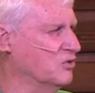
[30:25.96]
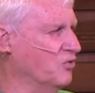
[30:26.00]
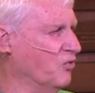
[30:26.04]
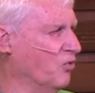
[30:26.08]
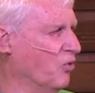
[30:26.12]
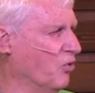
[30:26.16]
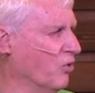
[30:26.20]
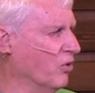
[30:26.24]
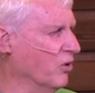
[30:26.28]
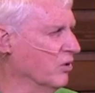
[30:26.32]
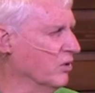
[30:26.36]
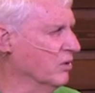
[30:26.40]

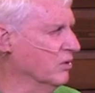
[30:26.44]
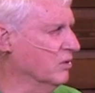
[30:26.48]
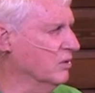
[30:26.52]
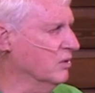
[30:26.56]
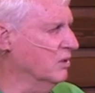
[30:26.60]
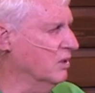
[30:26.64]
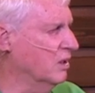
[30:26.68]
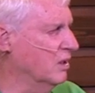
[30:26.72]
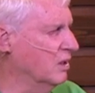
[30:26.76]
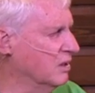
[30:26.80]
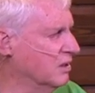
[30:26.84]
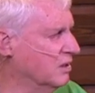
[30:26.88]
for
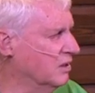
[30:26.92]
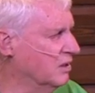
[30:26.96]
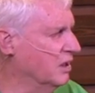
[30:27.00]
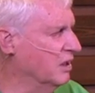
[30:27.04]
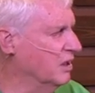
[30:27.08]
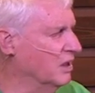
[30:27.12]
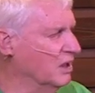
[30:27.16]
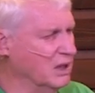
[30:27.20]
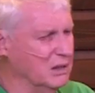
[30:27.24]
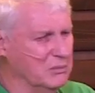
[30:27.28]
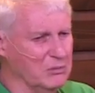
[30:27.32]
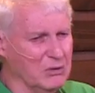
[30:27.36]

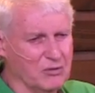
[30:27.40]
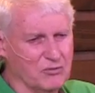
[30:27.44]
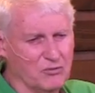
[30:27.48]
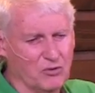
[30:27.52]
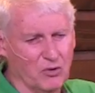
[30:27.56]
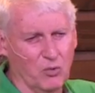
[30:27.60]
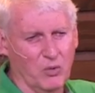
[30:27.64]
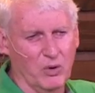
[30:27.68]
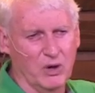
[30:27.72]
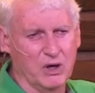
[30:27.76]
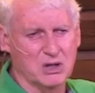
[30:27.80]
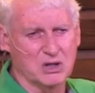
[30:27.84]
them and
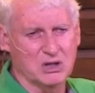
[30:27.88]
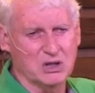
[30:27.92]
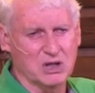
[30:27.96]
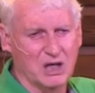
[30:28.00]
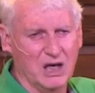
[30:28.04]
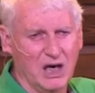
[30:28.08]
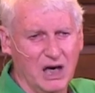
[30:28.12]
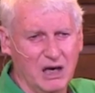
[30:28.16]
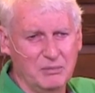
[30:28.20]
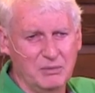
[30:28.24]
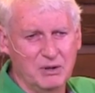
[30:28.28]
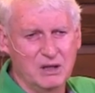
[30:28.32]
for what is
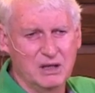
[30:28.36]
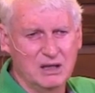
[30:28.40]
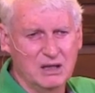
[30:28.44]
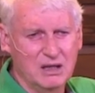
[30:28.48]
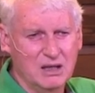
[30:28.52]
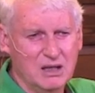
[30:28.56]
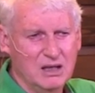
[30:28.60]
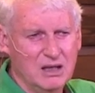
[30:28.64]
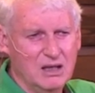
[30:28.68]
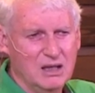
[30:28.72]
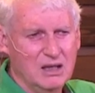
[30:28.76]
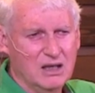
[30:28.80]
coming
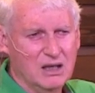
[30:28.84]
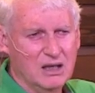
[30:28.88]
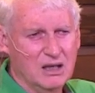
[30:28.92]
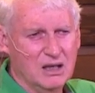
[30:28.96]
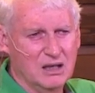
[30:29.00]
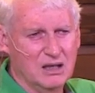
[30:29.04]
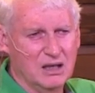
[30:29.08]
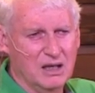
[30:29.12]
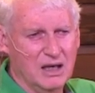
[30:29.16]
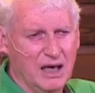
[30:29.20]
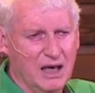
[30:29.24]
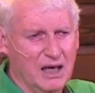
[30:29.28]

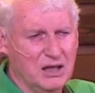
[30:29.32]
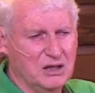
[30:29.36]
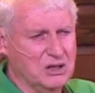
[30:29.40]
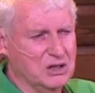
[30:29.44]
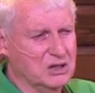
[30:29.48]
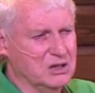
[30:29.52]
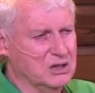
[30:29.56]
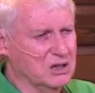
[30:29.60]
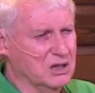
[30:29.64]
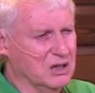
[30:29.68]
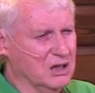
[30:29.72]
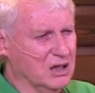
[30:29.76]
in the
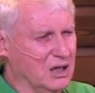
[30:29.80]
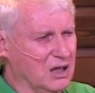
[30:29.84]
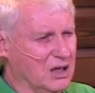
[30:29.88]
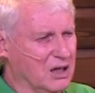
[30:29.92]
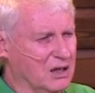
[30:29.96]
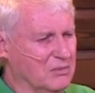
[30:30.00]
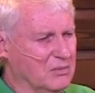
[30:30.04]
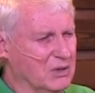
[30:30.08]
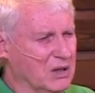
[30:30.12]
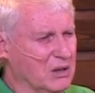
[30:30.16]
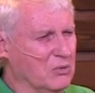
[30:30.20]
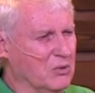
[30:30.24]
ages to
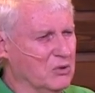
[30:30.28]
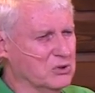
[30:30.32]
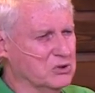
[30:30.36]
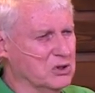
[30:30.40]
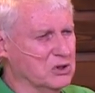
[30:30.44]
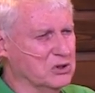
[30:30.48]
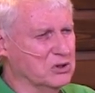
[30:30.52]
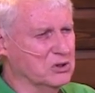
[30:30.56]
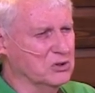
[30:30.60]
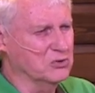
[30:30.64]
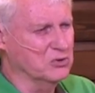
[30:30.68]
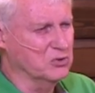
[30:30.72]
come. He wants
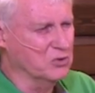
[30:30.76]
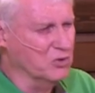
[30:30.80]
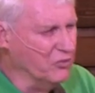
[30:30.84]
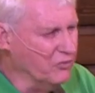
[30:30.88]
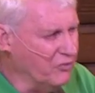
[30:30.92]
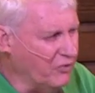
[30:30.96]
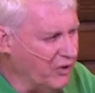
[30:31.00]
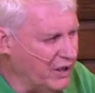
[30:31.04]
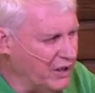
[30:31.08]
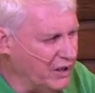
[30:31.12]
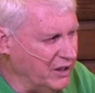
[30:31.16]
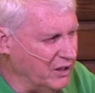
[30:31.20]
us to
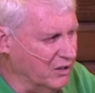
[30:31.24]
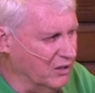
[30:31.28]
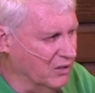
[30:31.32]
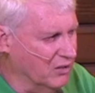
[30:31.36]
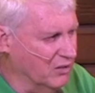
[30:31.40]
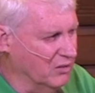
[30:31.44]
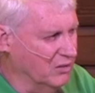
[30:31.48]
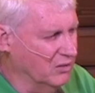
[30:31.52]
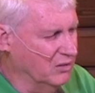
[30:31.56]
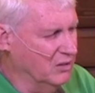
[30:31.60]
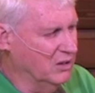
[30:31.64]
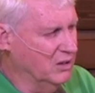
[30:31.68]

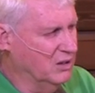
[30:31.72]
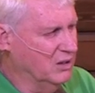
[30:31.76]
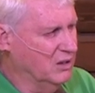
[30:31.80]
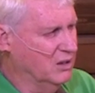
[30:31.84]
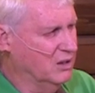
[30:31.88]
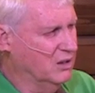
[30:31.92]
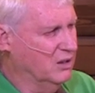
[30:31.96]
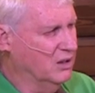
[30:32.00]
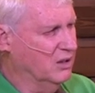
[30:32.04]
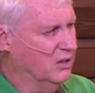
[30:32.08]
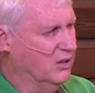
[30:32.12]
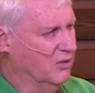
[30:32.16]
travail
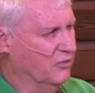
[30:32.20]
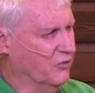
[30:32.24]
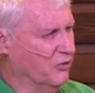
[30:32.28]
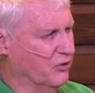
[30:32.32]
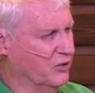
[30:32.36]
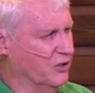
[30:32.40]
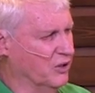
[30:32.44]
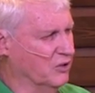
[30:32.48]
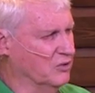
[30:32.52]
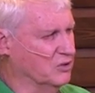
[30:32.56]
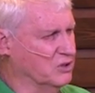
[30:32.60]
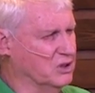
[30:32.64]
for
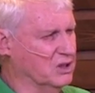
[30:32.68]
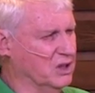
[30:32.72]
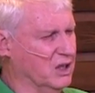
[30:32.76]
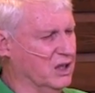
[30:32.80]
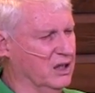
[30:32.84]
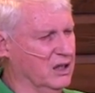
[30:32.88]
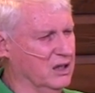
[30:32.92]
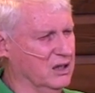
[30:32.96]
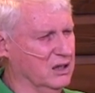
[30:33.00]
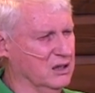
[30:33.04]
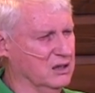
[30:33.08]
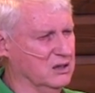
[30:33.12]
those
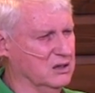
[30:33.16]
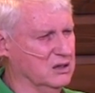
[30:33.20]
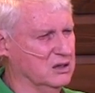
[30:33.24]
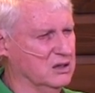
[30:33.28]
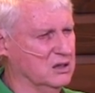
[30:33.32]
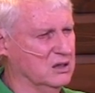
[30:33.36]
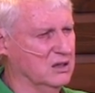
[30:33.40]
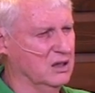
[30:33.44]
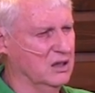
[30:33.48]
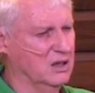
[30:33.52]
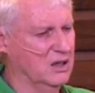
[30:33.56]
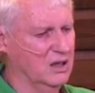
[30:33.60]

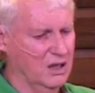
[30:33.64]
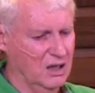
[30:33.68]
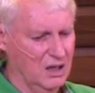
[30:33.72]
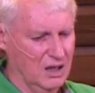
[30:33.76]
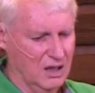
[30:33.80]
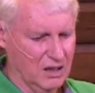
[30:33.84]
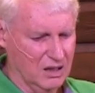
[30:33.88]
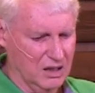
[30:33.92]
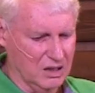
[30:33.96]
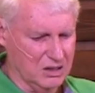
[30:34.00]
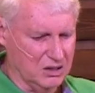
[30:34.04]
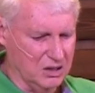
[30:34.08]
things.
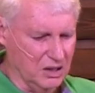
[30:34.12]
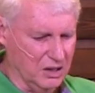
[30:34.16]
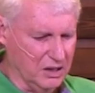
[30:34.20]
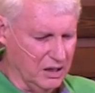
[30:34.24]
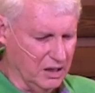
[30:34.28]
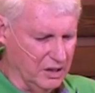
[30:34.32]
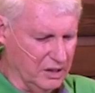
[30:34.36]
Let's look at